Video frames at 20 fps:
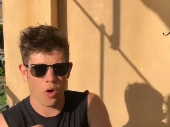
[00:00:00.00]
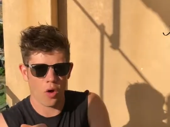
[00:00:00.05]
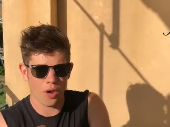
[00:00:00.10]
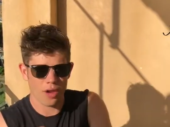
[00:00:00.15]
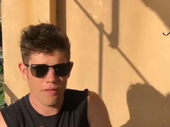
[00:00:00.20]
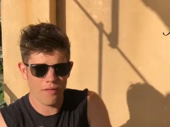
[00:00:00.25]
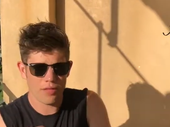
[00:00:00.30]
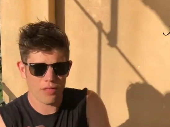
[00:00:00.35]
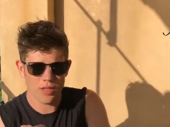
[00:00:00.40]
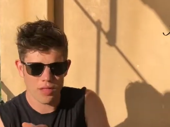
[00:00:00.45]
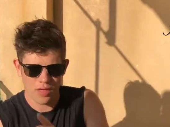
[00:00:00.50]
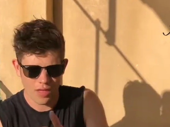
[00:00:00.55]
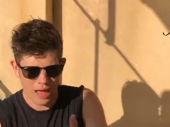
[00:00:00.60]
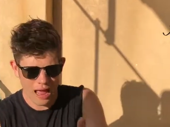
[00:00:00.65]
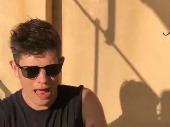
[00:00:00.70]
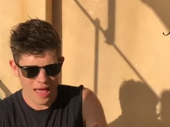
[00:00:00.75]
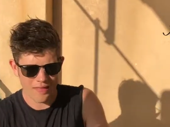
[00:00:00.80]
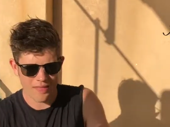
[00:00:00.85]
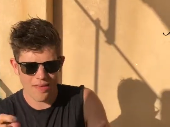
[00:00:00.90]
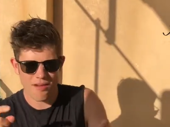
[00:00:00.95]
olives,
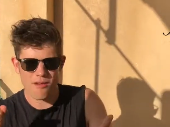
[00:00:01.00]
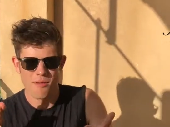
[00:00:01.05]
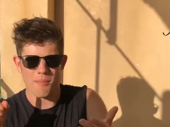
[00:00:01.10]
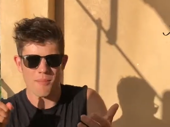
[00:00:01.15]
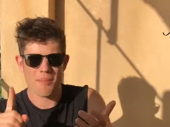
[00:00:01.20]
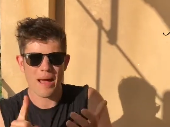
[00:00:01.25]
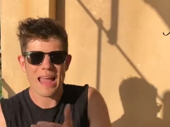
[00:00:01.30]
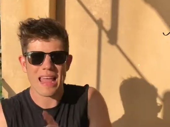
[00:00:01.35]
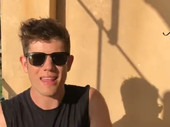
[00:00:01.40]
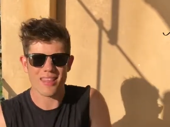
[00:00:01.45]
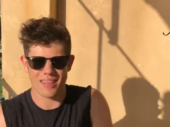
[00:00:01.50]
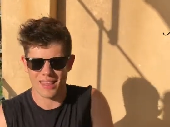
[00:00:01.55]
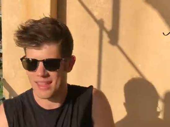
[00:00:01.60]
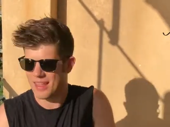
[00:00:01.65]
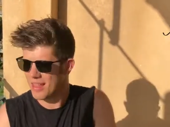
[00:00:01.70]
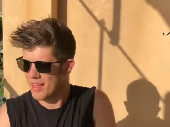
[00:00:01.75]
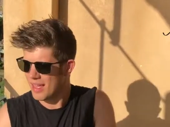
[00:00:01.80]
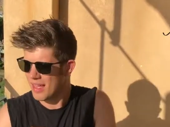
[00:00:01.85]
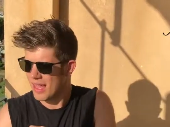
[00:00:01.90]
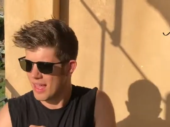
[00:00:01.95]
and they're
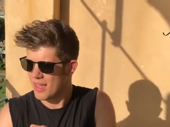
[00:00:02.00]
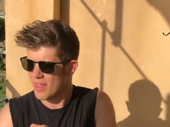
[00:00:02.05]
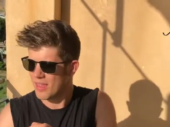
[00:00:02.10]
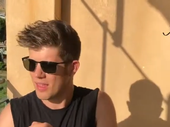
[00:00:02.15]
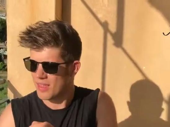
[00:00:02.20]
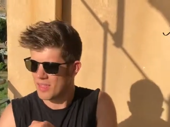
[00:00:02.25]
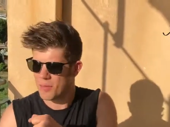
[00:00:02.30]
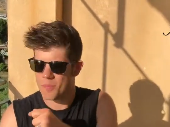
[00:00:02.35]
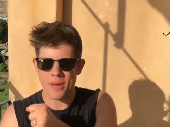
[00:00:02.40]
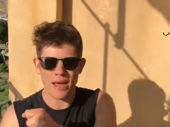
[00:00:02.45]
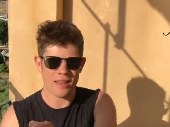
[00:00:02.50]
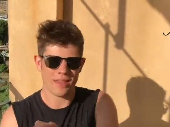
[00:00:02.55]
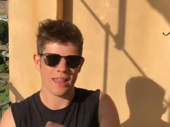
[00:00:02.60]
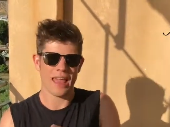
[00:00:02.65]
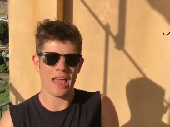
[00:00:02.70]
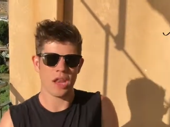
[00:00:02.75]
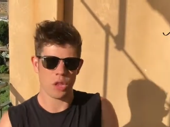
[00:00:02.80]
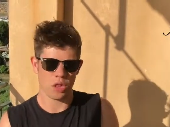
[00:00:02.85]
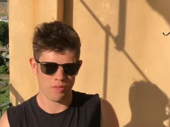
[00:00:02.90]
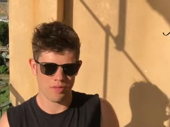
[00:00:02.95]
amazing. The best
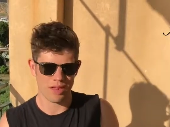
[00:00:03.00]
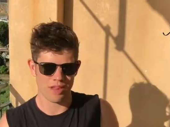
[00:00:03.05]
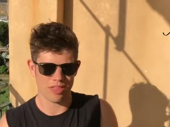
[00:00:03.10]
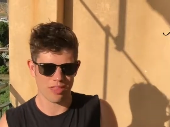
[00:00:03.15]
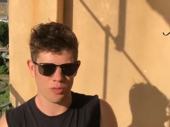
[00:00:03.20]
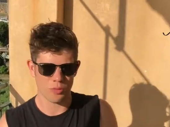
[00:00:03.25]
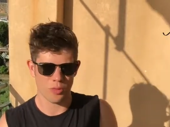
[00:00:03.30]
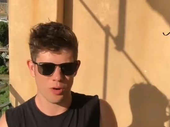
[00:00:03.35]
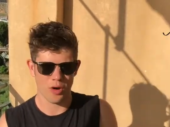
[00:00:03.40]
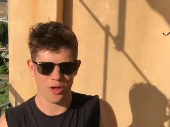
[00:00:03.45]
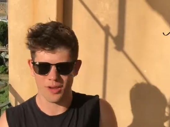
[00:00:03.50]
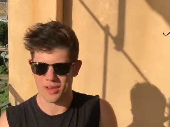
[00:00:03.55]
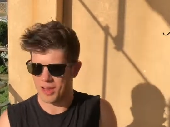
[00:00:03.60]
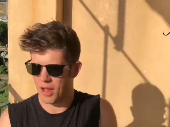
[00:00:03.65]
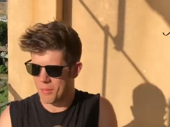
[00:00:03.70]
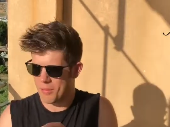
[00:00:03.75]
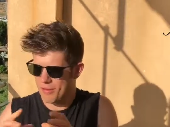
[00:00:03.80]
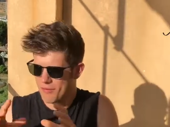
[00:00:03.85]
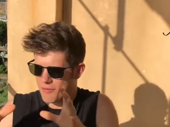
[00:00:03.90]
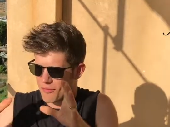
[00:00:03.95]
anchovies in the world are
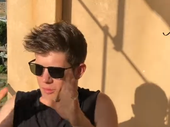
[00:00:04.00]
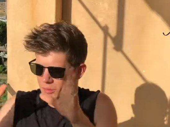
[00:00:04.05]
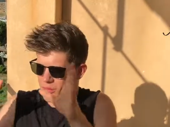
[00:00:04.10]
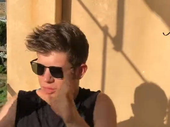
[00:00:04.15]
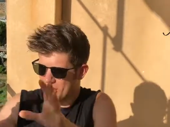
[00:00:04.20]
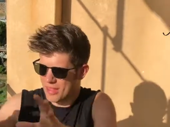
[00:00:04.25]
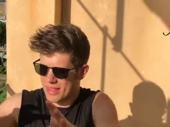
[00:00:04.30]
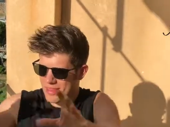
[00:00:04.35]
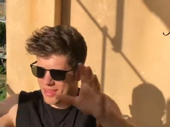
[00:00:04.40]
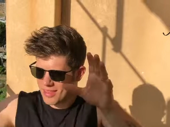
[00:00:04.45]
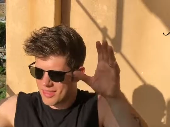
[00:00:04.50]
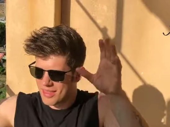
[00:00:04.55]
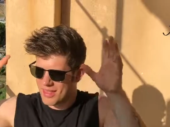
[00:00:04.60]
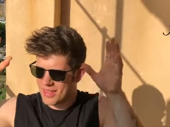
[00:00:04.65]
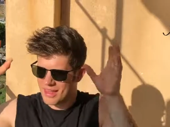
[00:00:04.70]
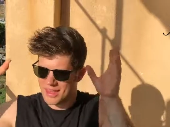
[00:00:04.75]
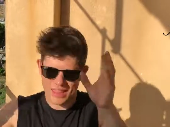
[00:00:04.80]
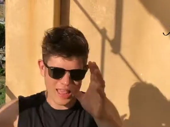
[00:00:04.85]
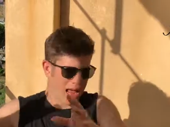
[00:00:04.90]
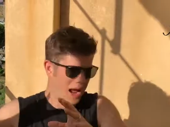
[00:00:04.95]
coming from this
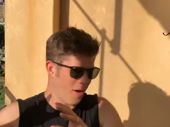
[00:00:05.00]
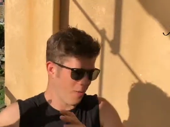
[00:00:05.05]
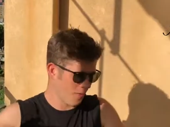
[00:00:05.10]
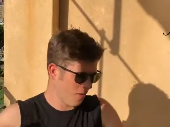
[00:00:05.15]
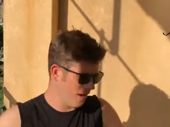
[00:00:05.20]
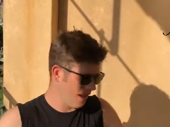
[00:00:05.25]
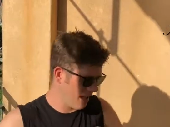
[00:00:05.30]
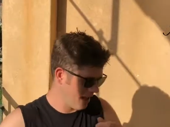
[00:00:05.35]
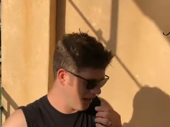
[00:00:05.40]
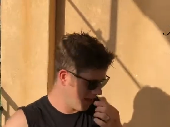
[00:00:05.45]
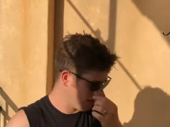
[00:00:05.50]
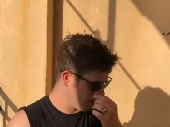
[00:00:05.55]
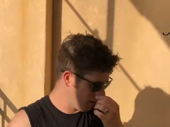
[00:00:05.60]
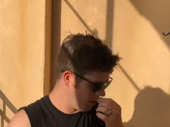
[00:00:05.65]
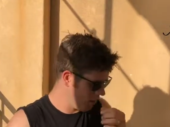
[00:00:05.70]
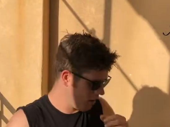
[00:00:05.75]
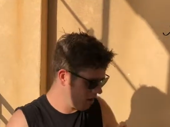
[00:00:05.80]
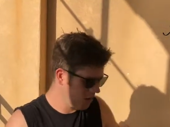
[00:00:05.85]
town right here. So we're